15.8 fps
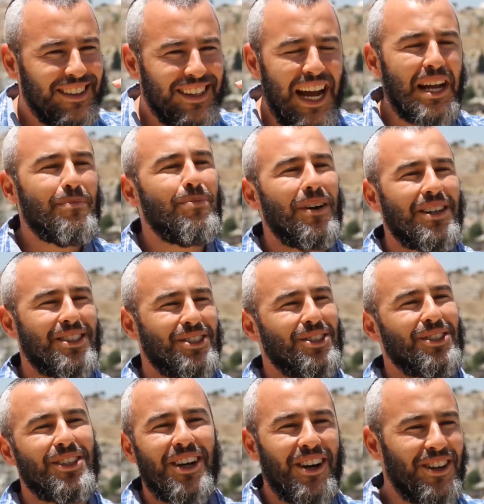$9
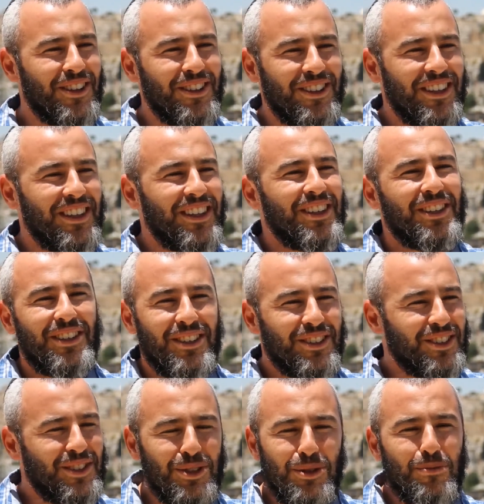should go
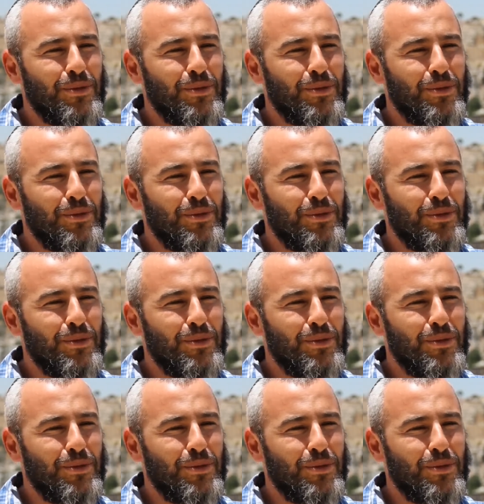to